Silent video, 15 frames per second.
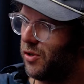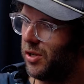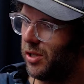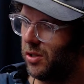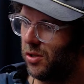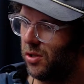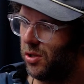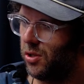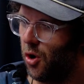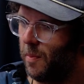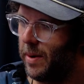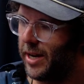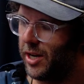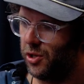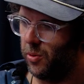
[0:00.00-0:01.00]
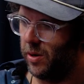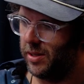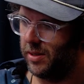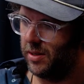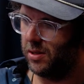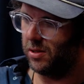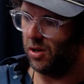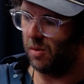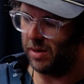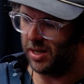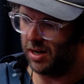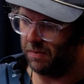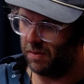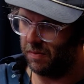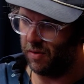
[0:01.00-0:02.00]
just so many choices, so many
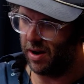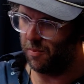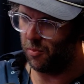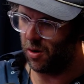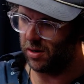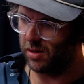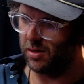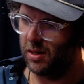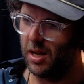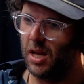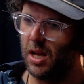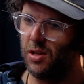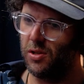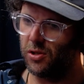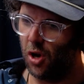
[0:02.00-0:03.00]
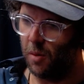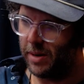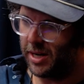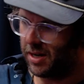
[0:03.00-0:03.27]
different frameworks, so many